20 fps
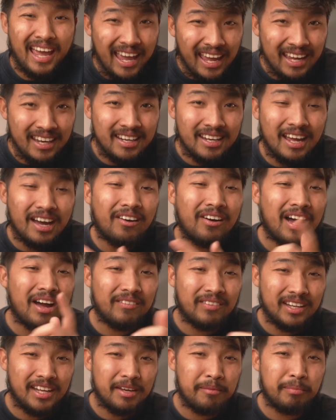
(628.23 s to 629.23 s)
And I'll have a
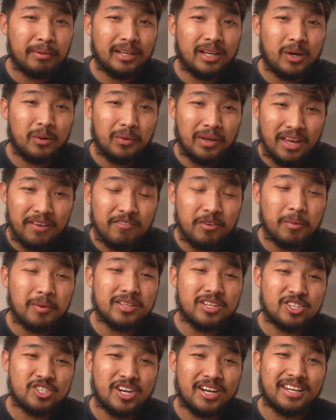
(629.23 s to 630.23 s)
link below if you want to
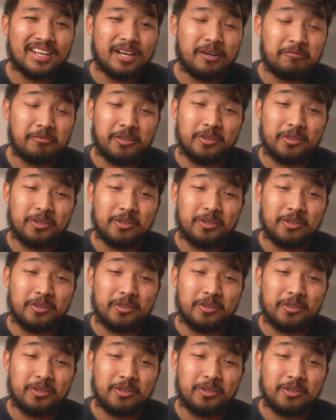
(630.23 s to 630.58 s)
check it out for